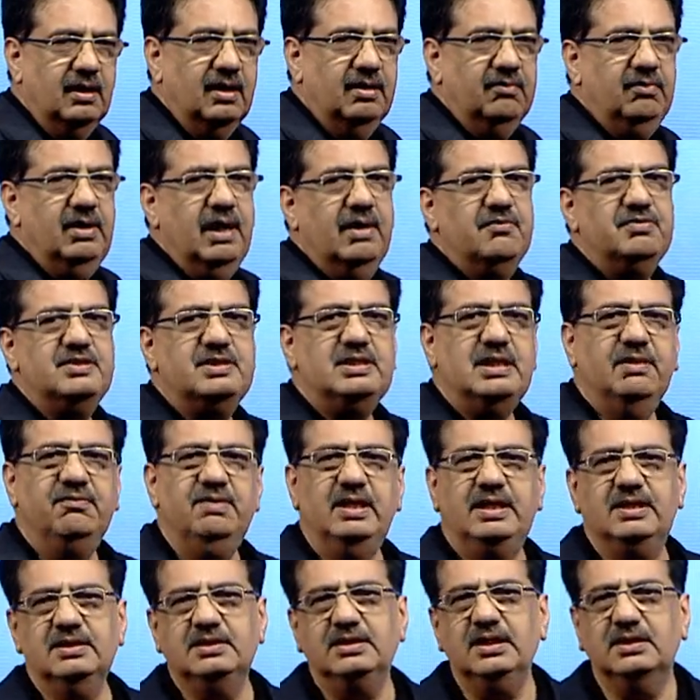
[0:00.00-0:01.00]
We have
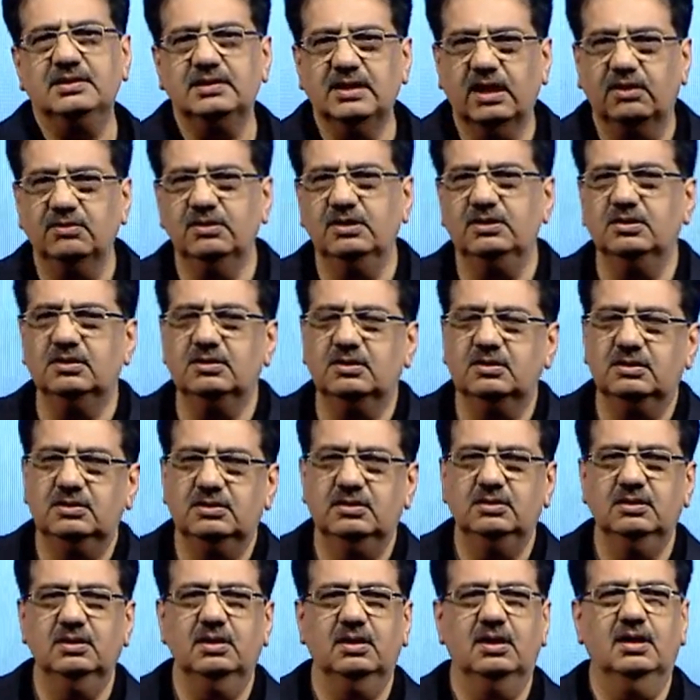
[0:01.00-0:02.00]
76,000
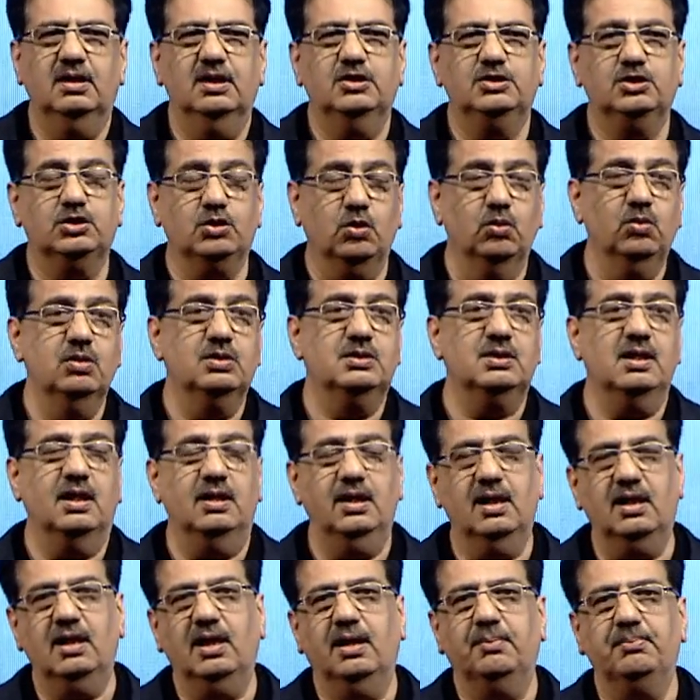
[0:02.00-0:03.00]
schools
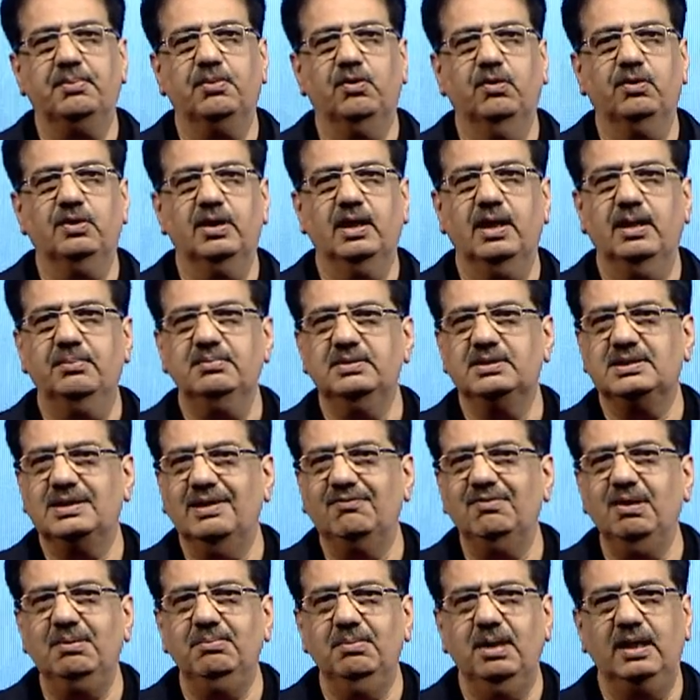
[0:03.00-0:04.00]
under our program,
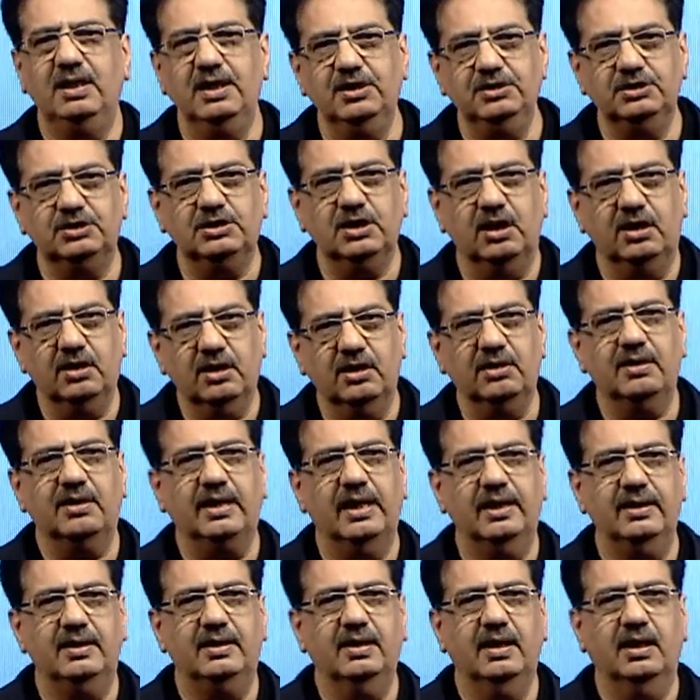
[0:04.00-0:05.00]
7 million children
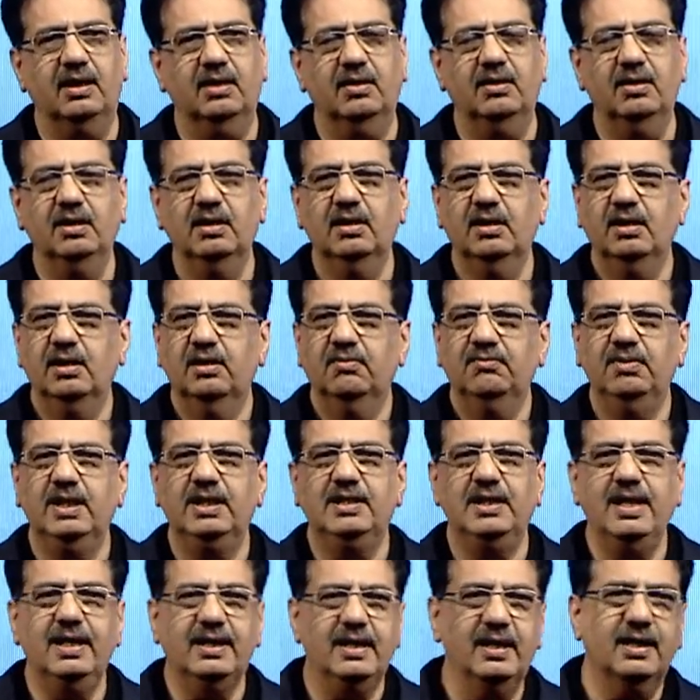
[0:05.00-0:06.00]
right now. We're
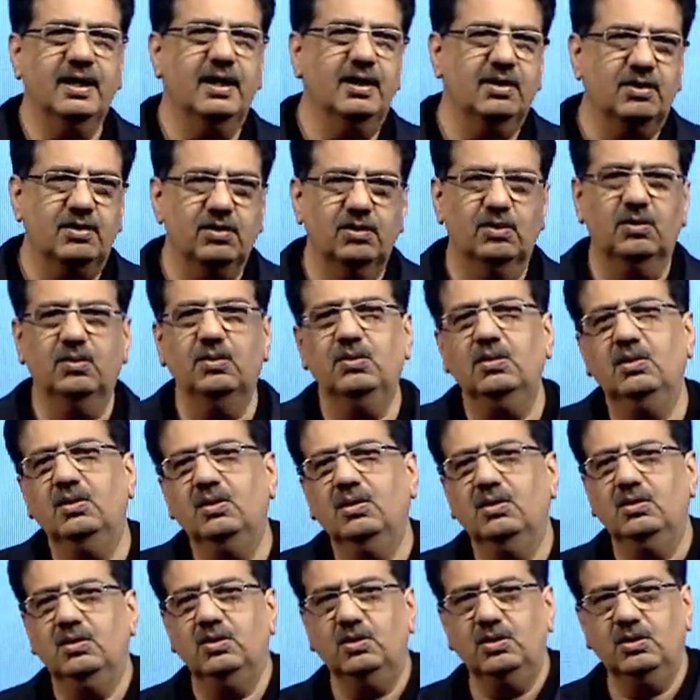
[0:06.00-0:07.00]
taking it to
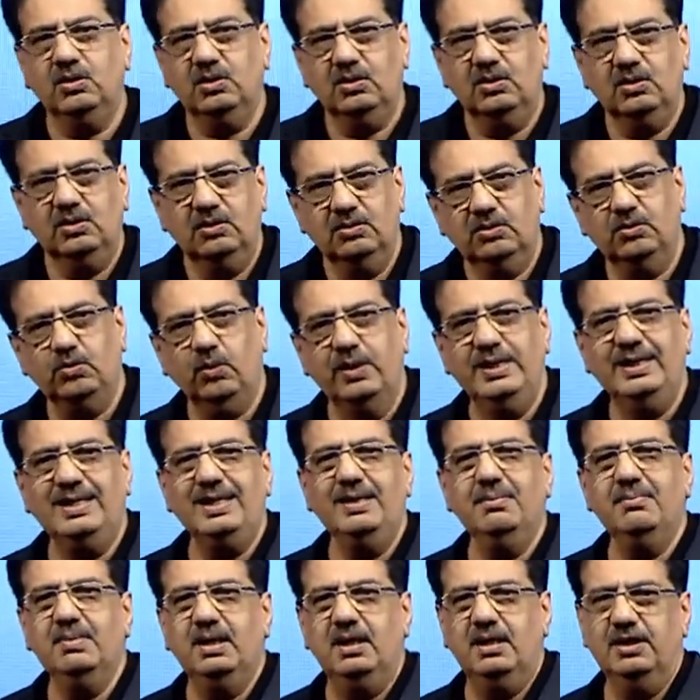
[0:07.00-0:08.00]

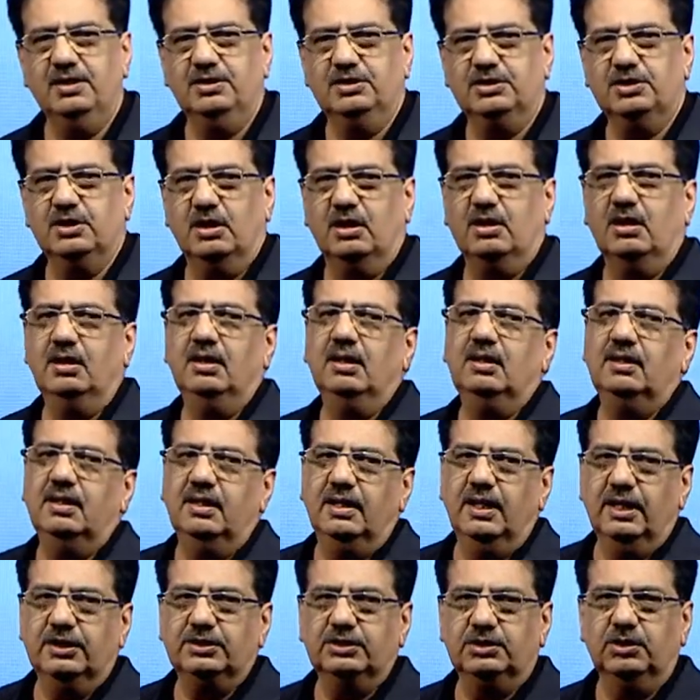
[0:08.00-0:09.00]
20 million children in the
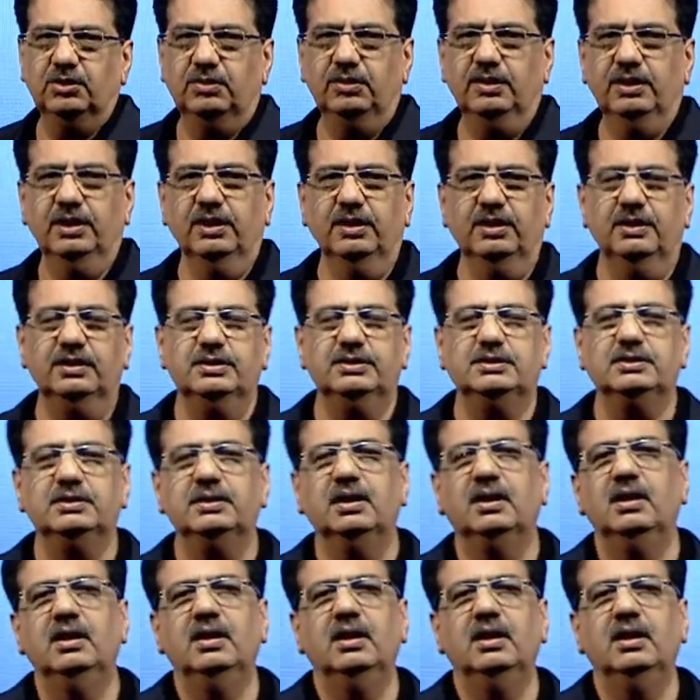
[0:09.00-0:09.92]
next 2 years.